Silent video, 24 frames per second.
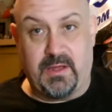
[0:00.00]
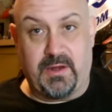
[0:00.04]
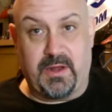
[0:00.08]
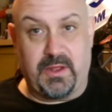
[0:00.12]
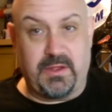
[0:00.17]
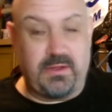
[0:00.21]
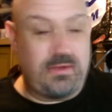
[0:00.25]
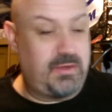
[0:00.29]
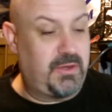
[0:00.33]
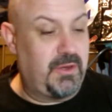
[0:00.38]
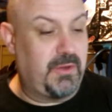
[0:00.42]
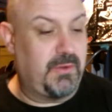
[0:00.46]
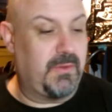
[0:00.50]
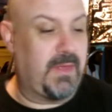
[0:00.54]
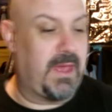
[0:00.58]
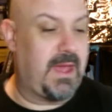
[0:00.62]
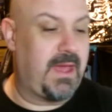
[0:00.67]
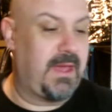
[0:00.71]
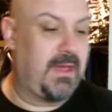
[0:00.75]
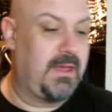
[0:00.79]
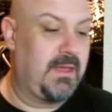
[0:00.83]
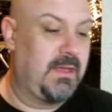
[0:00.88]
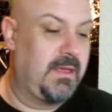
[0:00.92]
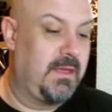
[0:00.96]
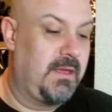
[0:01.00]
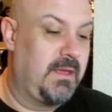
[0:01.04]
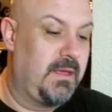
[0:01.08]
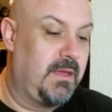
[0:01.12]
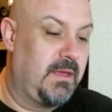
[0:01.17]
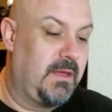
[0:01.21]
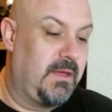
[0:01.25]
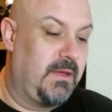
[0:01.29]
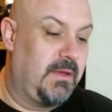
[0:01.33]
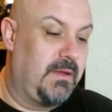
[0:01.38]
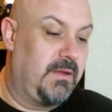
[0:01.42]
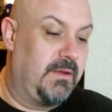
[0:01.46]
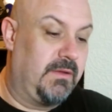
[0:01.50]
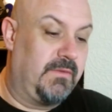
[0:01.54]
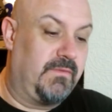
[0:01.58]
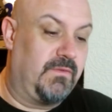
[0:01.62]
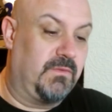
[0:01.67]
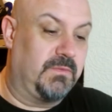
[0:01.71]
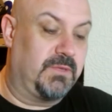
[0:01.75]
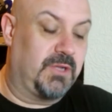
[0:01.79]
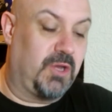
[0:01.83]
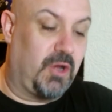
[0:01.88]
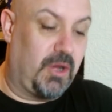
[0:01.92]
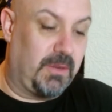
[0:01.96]
I know you do that
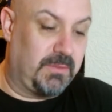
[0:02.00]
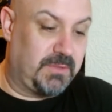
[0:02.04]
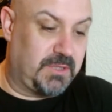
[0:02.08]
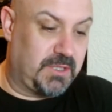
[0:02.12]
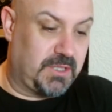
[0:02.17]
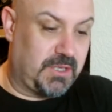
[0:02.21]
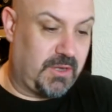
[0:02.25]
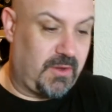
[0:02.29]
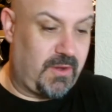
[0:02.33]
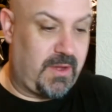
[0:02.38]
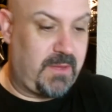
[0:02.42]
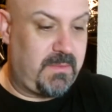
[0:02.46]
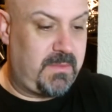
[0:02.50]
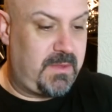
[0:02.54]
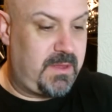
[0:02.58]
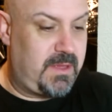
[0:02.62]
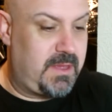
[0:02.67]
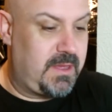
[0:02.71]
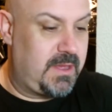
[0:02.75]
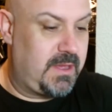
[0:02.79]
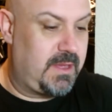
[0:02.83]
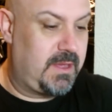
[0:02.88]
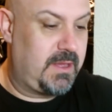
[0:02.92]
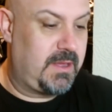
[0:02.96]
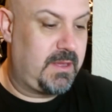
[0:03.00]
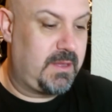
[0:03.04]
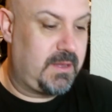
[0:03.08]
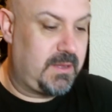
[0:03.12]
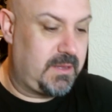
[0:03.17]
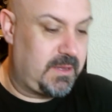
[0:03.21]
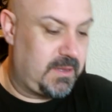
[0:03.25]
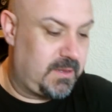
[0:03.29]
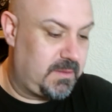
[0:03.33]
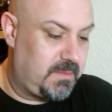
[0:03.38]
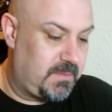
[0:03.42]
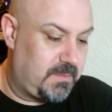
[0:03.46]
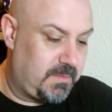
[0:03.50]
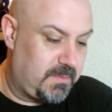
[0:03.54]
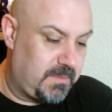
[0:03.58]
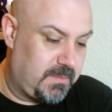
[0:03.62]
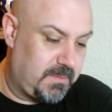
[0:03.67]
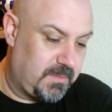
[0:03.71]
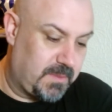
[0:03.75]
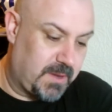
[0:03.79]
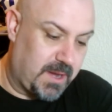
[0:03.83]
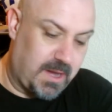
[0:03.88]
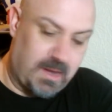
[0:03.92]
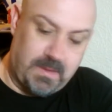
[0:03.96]
from time to time,
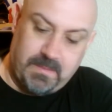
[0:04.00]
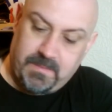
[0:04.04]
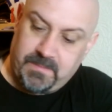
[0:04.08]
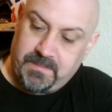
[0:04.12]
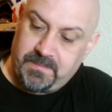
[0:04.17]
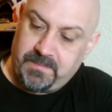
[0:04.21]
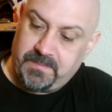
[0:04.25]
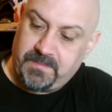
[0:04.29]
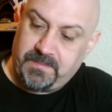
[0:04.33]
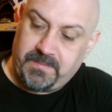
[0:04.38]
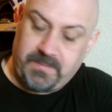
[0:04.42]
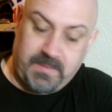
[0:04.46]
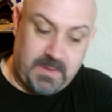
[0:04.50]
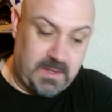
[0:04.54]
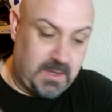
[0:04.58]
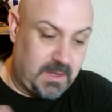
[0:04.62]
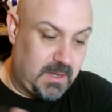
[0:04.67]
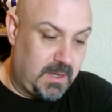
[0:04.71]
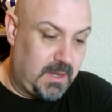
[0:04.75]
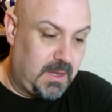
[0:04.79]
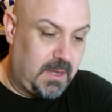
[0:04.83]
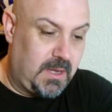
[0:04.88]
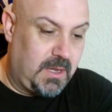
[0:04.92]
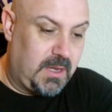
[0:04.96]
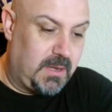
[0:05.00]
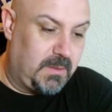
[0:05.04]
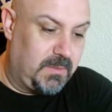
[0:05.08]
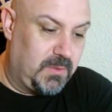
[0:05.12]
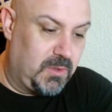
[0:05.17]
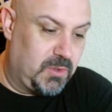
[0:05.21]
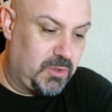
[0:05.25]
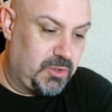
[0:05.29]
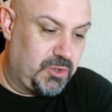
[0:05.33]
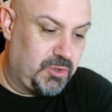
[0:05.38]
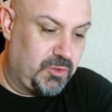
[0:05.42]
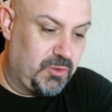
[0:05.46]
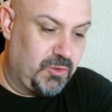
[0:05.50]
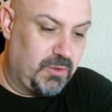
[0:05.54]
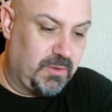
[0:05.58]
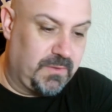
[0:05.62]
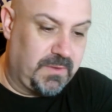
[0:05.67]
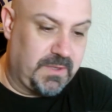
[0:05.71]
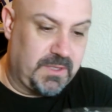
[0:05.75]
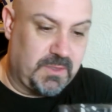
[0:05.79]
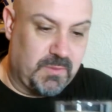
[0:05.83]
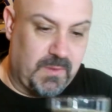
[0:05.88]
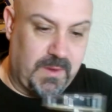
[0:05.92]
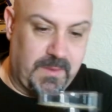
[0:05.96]
but I'm not sure on
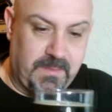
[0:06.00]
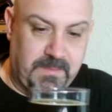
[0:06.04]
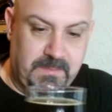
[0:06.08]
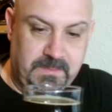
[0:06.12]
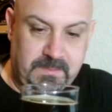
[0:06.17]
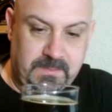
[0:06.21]
this one.